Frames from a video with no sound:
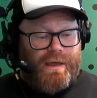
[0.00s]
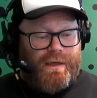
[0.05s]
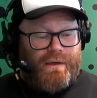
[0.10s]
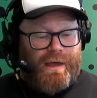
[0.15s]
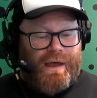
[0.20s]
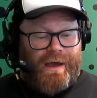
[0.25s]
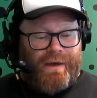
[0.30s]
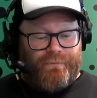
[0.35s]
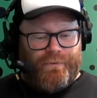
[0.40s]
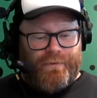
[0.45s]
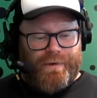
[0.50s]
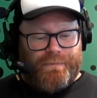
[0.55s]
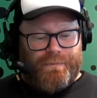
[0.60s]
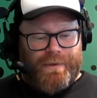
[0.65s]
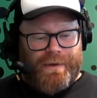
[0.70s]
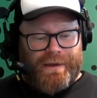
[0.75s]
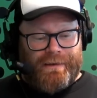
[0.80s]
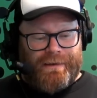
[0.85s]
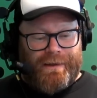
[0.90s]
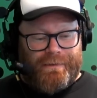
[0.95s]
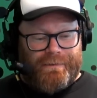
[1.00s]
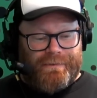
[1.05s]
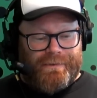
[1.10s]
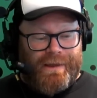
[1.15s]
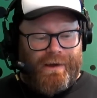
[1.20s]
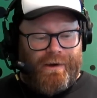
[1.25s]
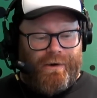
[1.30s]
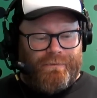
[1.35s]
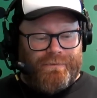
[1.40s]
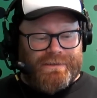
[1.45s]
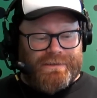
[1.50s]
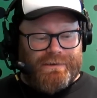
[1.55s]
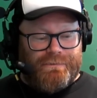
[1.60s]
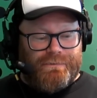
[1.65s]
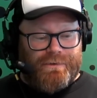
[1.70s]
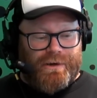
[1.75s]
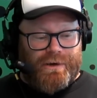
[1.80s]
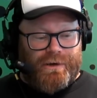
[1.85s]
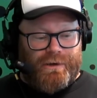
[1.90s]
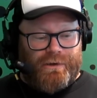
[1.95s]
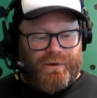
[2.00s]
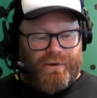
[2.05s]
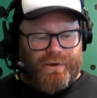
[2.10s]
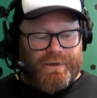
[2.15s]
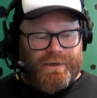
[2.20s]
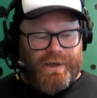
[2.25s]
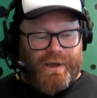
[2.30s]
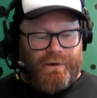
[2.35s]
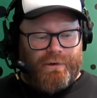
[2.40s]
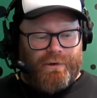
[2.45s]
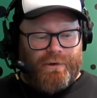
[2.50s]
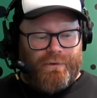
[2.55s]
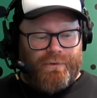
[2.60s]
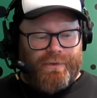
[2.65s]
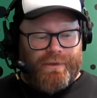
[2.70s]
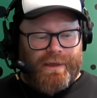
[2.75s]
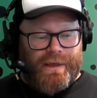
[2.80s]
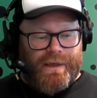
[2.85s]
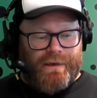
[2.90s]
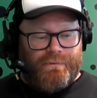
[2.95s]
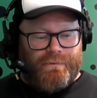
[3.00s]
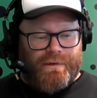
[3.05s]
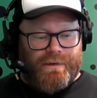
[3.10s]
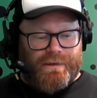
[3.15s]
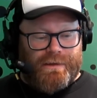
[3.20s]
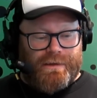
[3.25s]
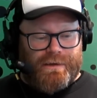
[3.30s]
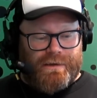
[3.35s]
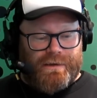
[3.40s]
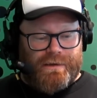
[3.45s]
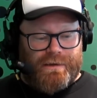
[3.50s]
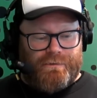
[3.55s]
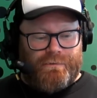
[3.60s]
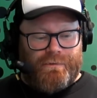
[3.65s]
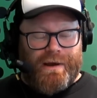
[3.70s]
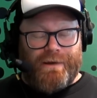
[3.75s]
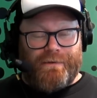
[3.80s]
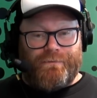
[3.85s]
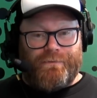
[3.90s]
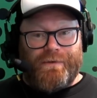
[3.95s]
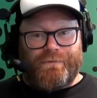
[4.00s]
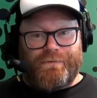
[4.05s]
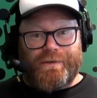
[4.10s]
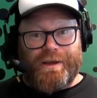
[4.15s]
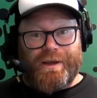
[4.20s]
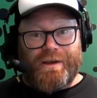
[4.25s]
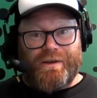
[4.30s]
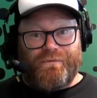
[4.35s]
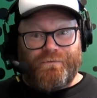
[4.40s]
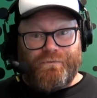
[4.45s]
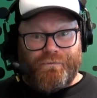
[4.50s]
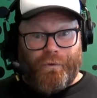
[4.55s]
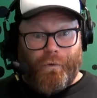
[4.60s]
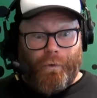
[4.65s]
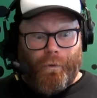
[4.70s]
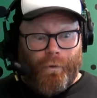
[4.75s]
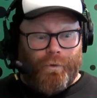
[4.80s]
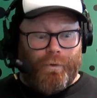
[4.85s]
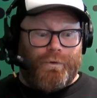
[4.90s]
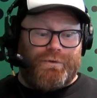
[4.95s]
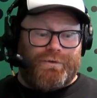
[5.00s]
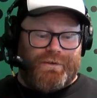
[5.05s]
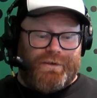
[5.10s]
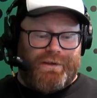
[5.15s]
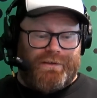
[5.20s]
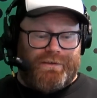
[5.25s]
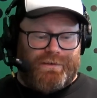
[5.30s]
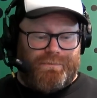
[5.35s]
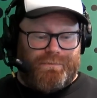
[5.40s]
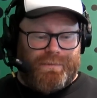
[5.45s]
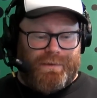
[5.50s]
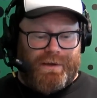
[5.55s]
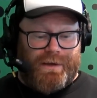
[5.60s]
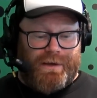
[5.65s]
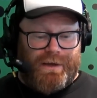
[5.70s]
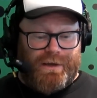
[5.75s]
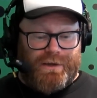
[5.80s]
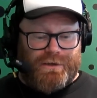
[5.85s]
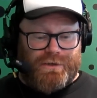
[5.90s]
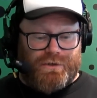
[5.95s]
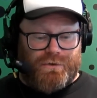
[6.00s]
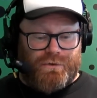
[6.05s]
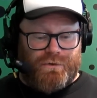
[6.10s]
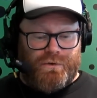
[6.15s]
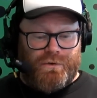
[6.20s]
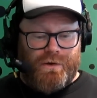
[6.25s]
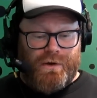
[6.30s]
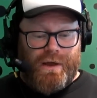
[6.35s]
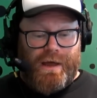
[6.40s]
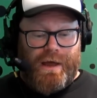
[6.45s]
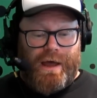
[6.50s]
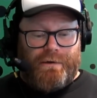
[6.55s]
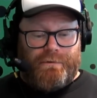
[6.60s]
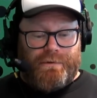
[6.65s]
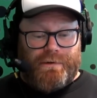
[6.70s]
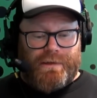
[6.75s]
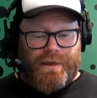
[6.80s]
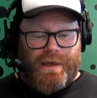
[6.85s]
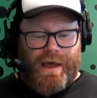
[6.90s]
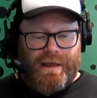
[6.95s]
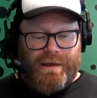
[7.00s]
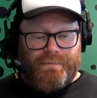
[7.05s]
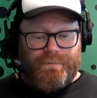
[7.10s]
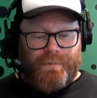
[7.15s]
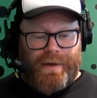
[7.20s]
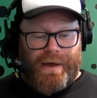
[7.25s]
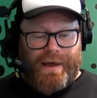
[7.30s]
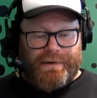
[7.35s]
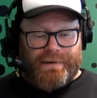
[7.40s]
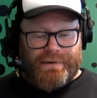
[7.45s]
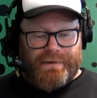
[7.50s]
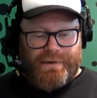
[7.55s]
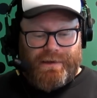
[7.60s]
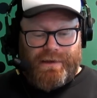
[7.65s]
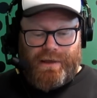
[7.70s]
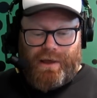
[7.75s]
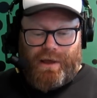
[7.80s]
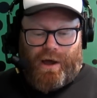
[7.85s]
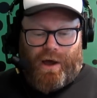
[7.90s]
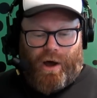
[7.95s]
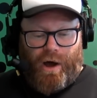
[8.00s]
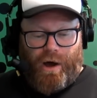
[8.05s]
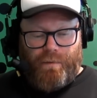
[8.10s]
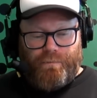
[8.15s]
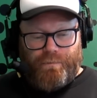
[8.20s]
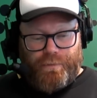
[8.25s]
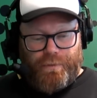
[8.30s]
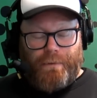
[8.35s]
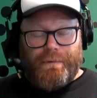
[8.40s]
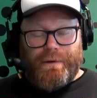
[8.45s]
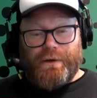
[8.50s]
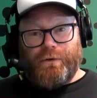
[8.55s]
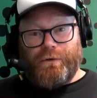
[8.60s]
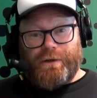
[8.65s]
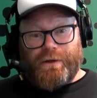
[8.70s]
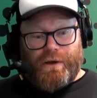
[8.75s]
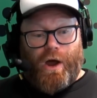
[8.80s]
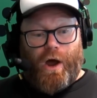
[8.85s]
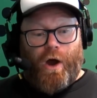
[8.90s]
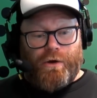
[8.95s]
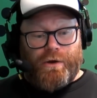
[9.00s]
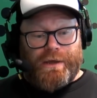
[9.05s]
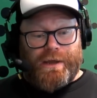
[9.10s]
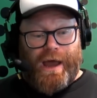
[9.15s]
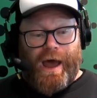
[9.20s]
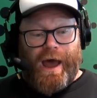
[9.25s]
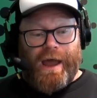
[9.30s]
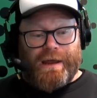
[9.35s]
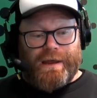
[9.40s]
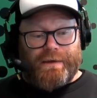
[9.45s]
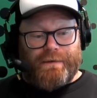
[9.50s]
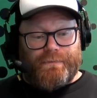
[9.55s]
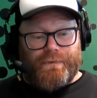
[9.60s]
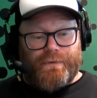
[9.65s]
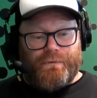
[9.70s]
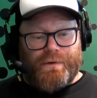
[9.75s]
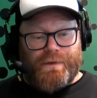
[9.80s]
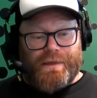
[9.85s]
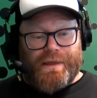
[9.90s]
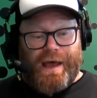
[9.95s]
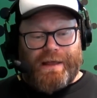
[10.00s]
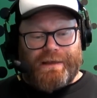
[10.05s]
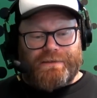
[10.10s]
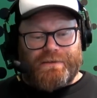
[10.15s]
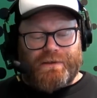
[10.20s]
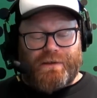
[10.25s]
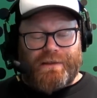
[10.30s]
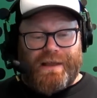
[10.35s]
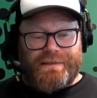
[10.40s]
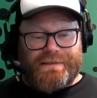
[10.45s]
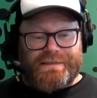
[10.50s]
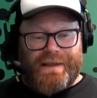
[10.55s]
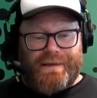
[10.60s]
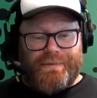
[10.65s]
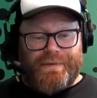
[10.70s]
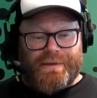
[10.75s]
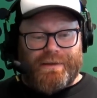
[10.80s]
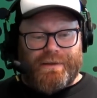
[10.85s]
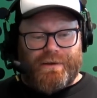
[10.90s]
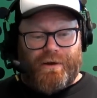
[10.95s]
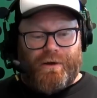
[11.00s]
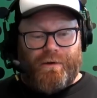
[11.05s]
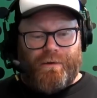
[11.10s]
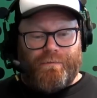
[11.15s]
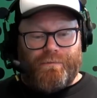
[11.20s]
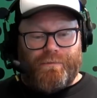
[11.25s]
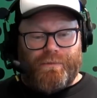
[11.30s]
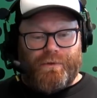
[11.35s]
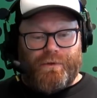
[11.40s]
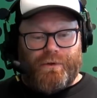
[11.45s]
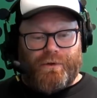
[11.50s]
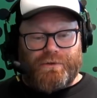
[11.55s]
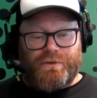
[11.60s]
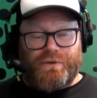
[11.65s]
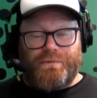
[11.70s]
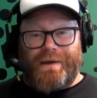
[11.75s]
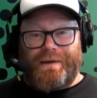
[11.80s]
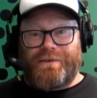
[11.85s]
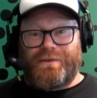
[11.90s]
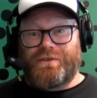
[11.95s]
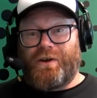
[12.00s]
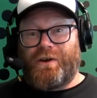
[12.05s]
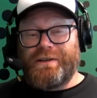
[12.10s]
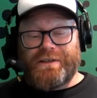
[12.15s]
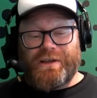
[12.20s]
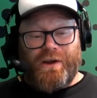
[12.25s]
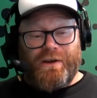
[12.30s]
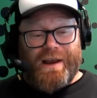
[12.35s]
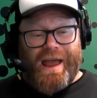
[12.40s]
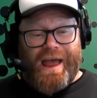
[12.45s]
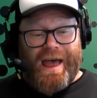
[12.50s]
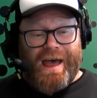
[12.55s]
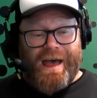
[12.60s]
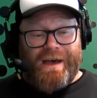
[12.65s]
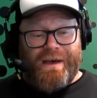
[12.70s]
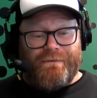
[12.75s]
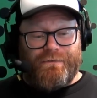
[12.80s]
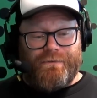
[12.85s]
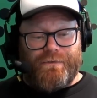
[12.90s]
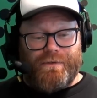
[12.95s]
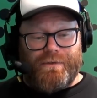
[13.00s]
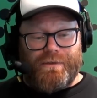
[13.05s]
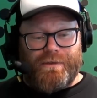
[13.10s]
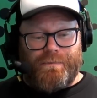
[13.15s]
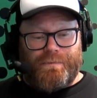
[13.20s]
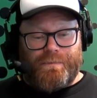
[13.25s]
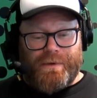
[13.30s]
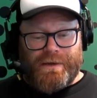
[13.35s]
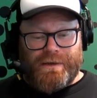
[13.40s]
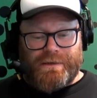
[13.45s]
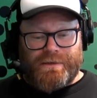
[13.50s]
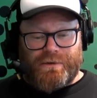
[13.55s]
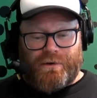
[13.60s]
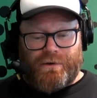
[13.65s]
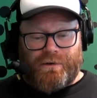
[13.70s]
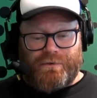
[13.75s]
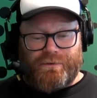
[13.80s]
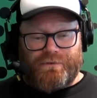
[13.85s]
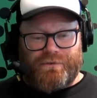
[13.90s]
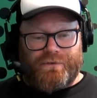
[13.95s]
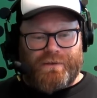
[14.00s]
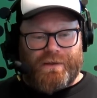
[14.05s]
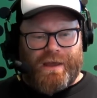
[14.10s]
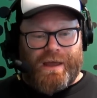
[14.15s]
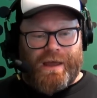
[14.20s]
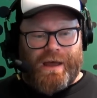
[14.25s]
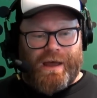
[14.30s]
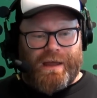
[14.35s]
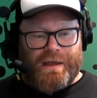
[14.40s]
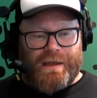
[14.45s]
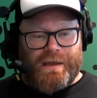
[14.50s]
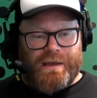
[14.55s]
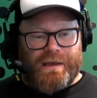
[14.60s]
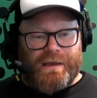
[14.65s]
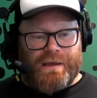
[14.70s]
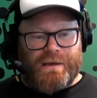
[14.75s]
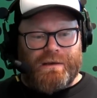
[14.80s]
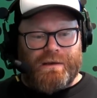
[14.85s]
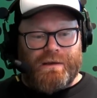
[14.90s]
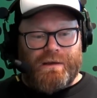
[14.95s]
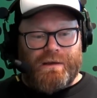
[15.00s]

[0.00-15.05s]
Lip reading: Humphrey and Pedler. Now, obviously, we've got a lot going on there with your round 15 forwards is a big issue with that, but I'm probably looking okay with that. So that's something that I'm not too bad because I don't have the big dogs there in.